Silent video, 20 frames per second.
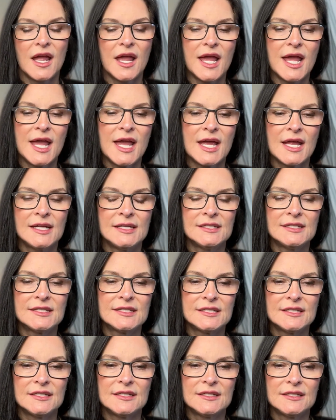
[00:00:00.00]
And
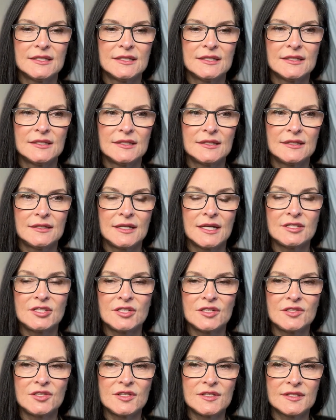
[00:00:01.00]
then
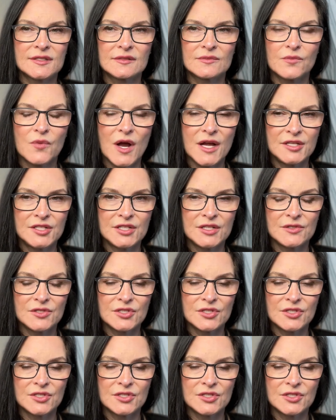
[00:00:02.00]
she'll just watch you.